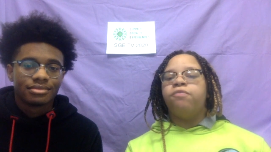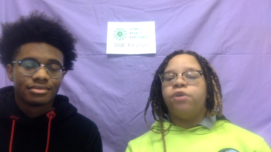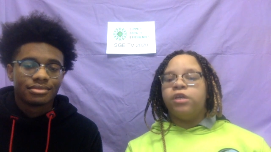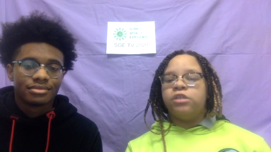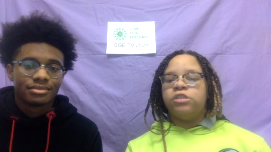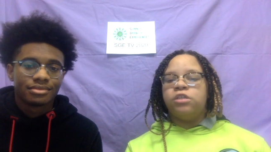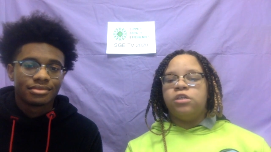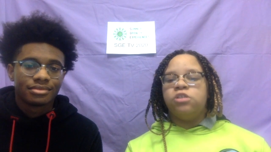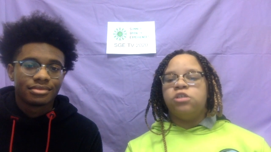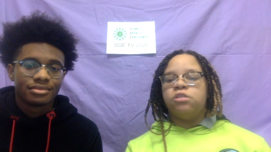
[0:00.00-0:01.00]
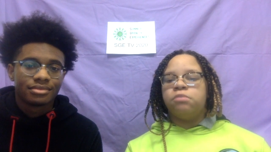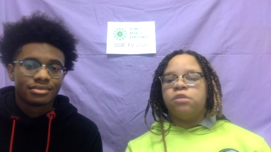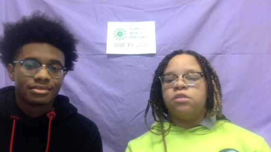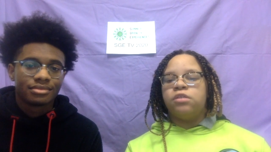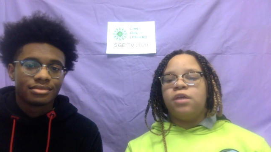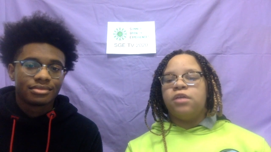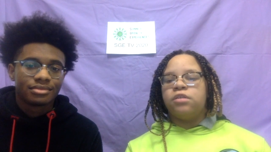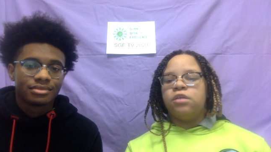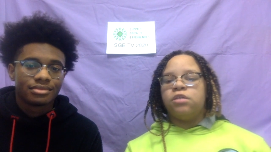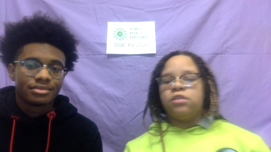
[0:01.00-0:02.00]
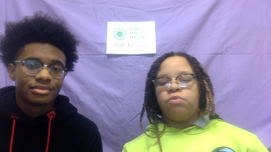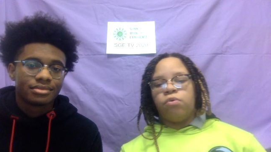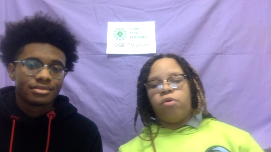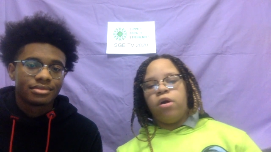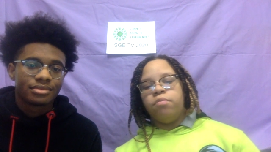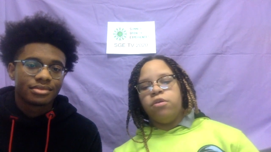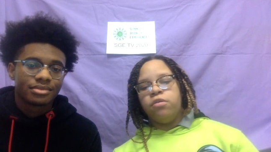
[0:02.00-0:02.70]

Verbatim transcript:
Speaker 1: for an SGE just because it has an essay requirement.